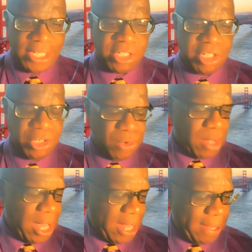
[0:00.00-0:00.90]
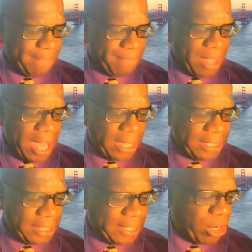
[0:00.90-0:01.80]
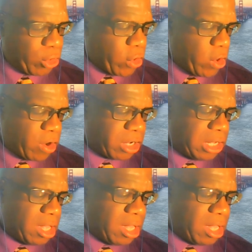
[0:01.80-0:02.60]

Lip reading: As you know, it can occur.